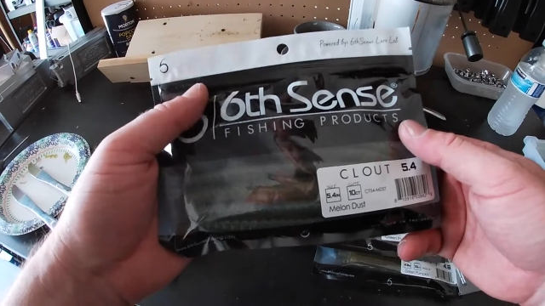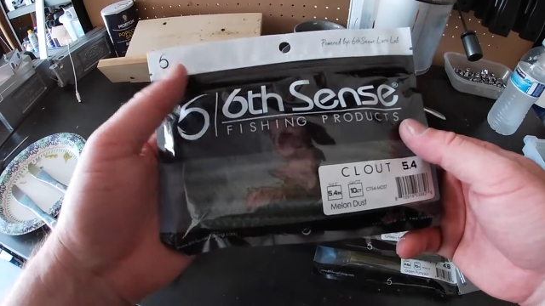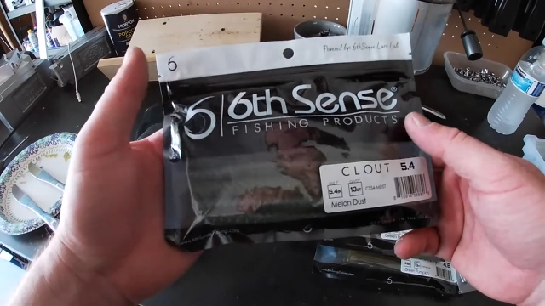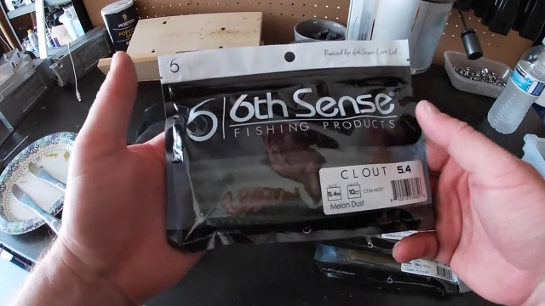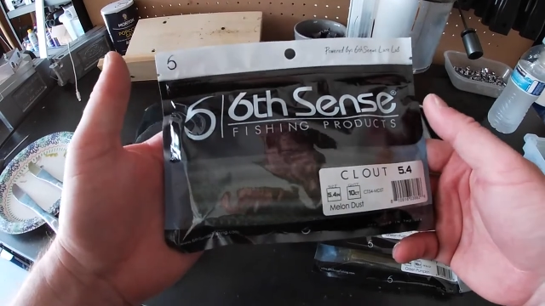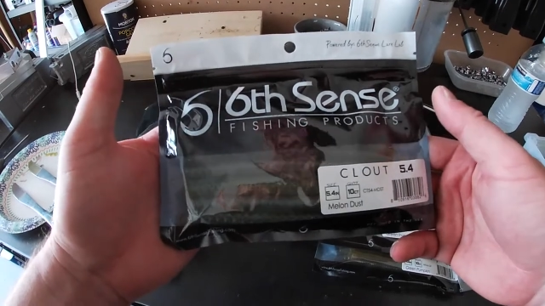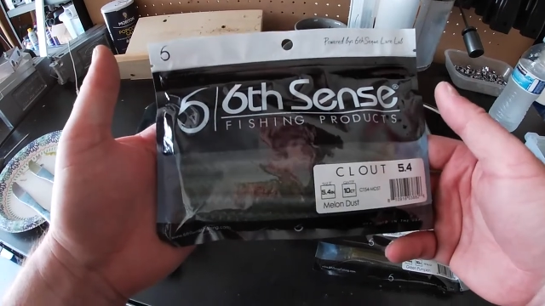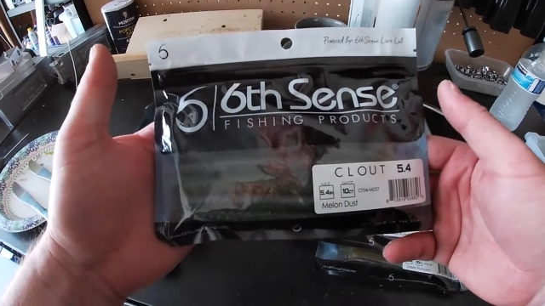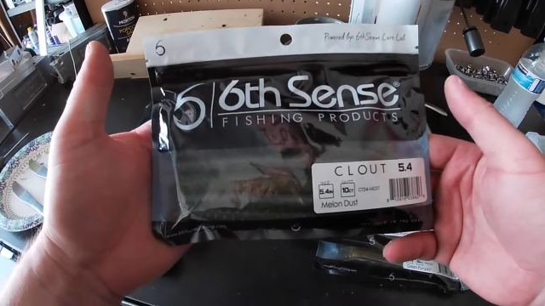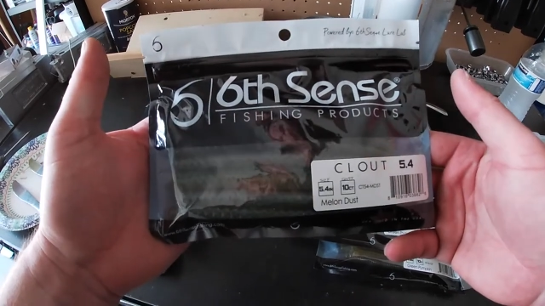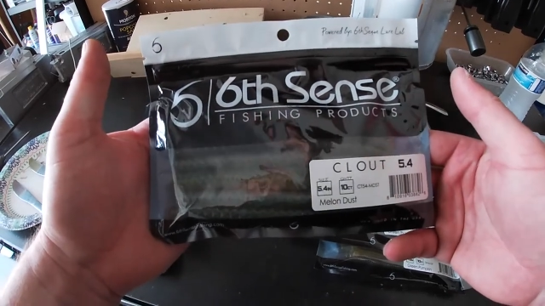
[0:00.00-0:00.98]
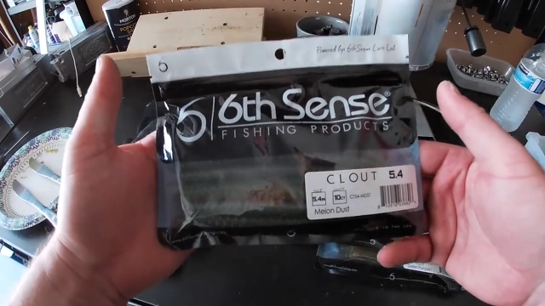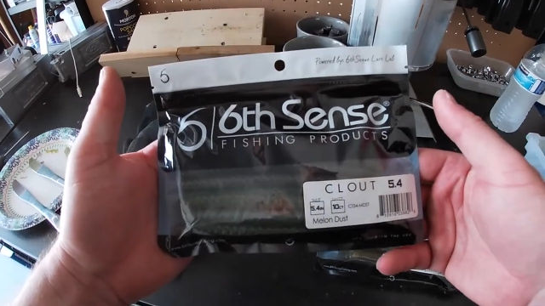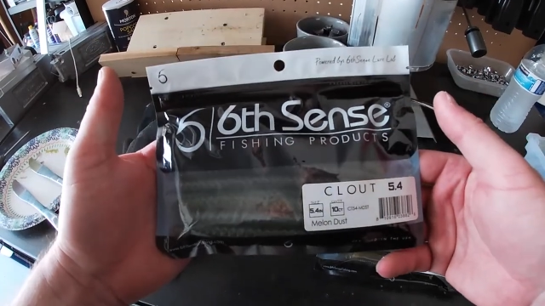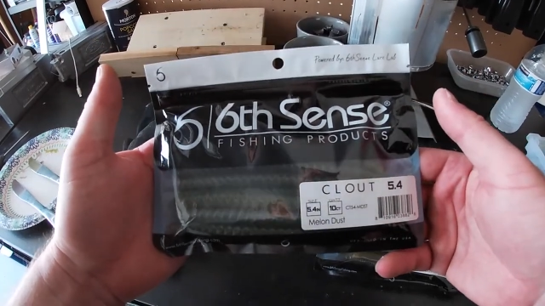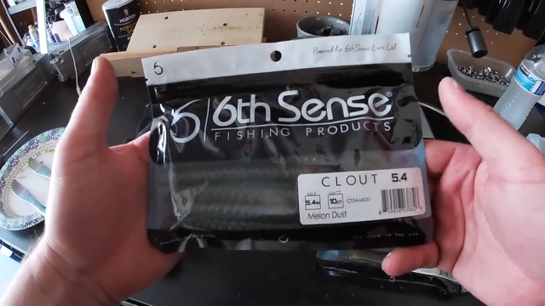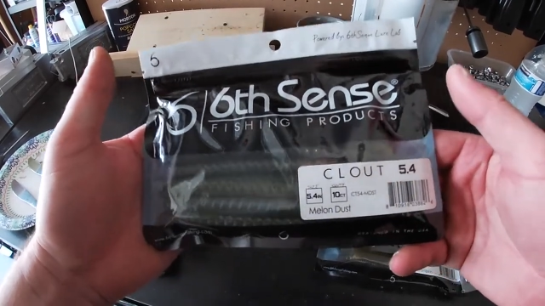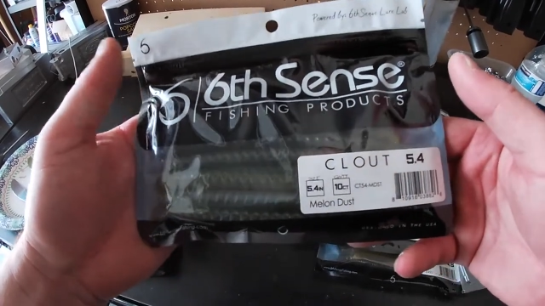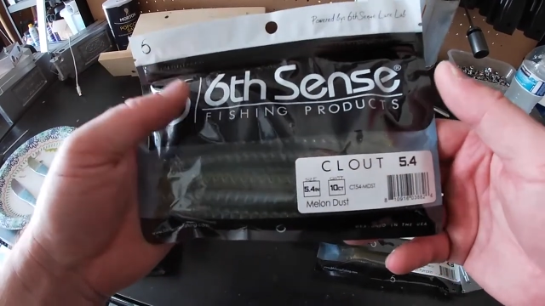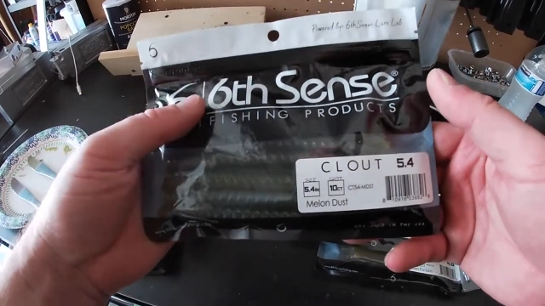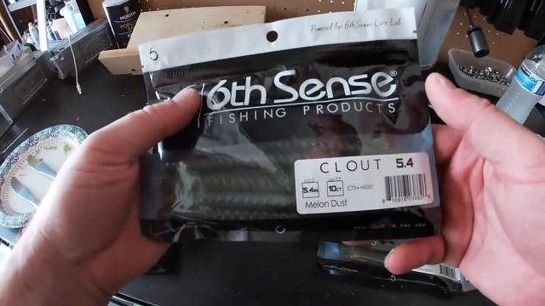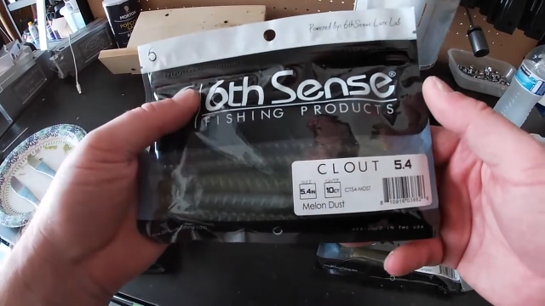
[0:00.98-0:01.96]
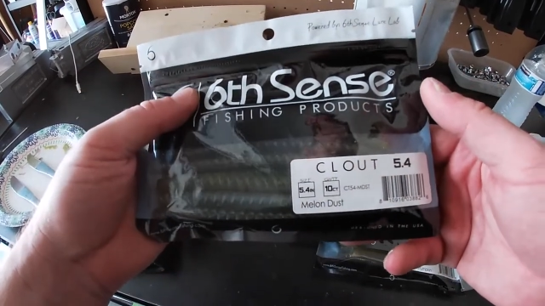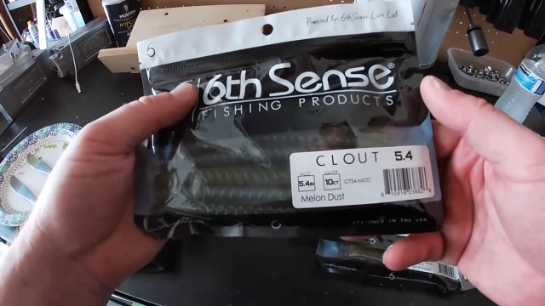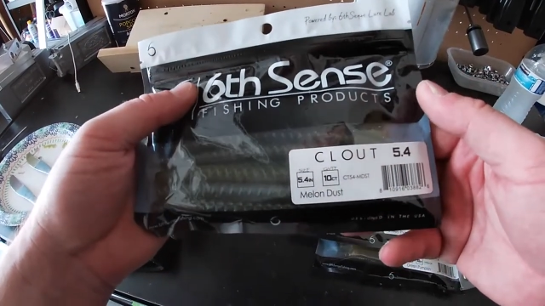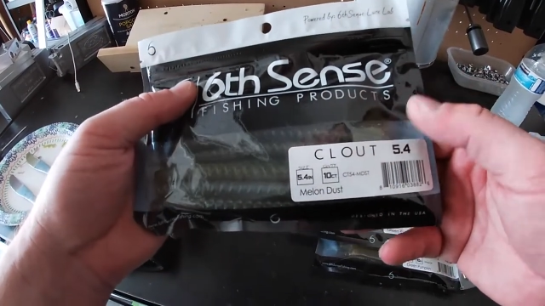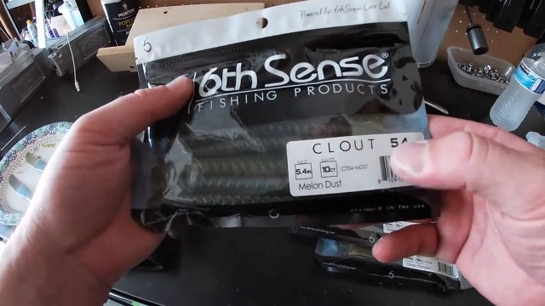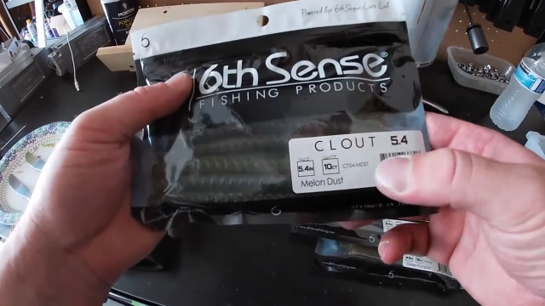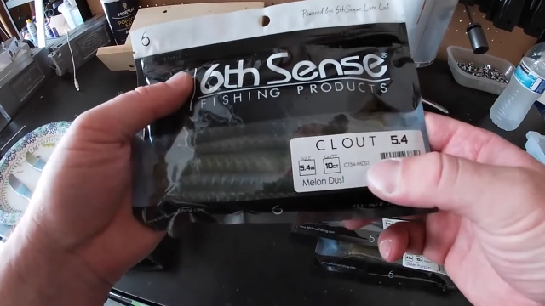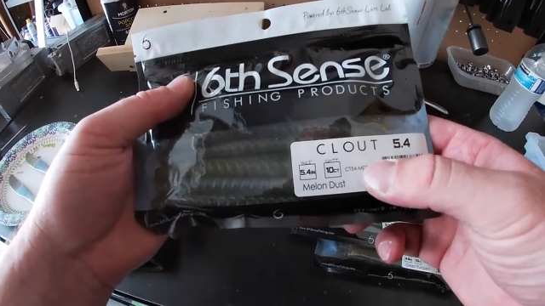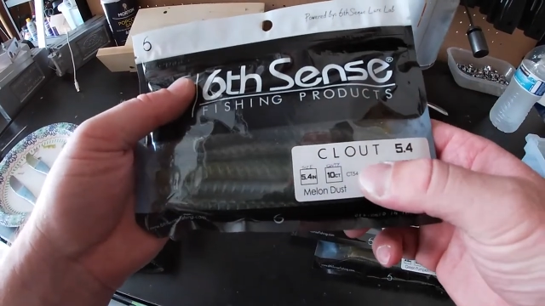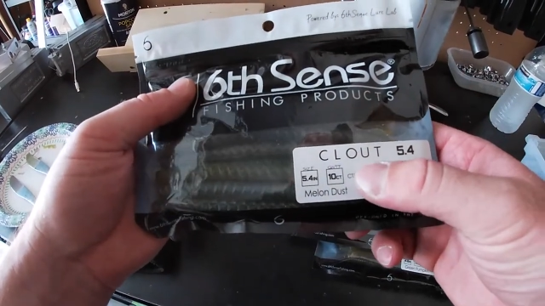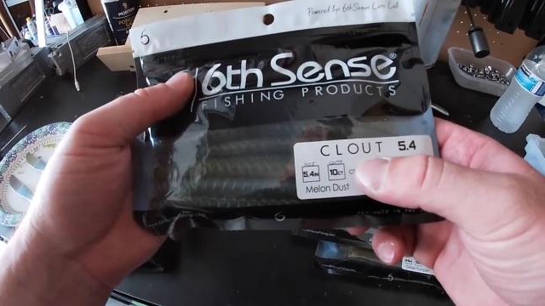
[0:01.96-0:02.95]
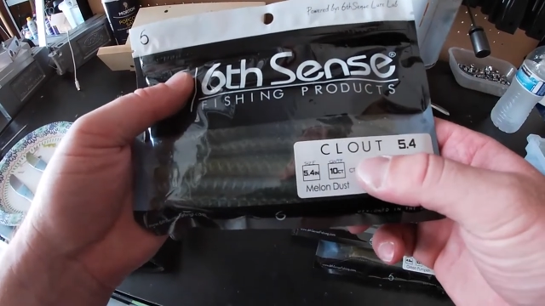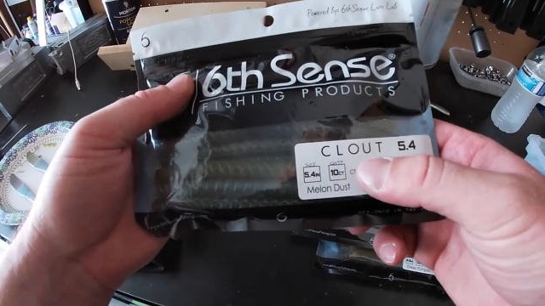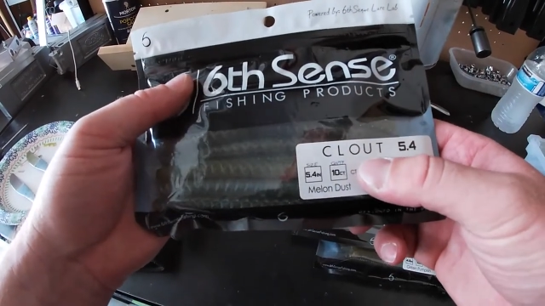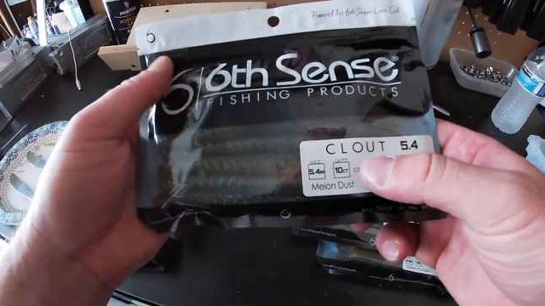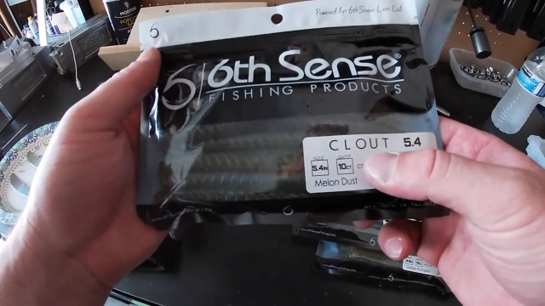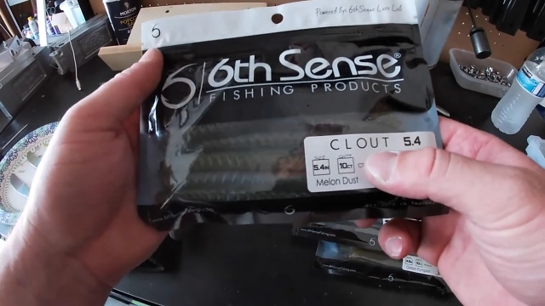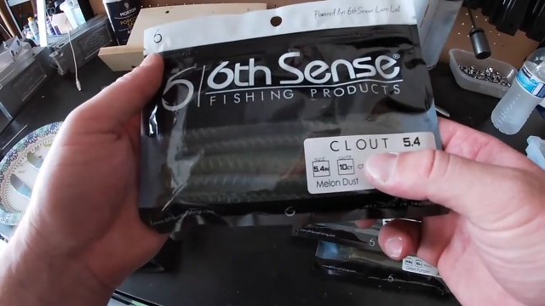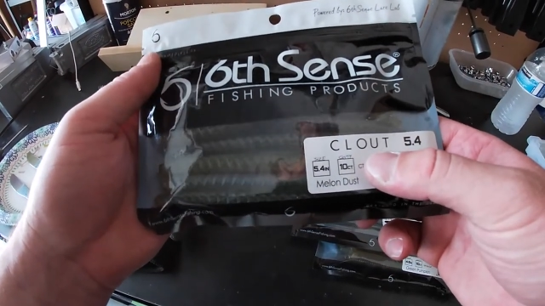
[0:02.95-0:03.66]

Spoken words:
No face is visible, so there are no lips to read.